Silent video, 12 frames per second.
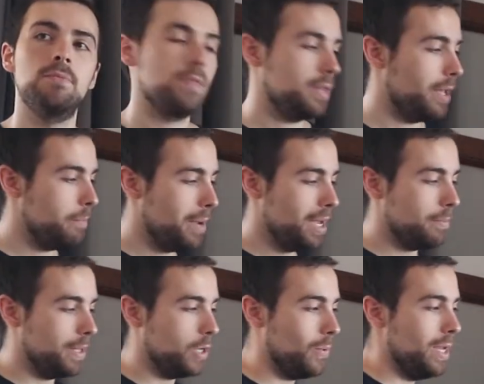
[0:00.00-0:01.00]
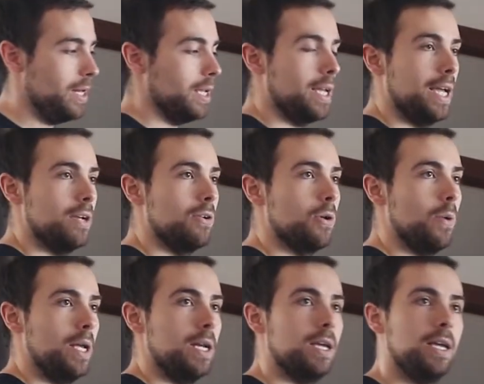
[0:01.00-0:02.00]
They might be queen and king or
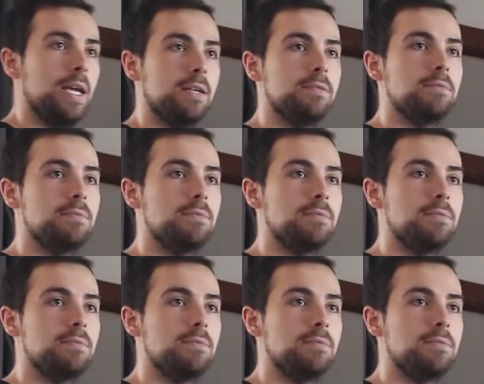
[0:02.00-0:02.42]
queen and king.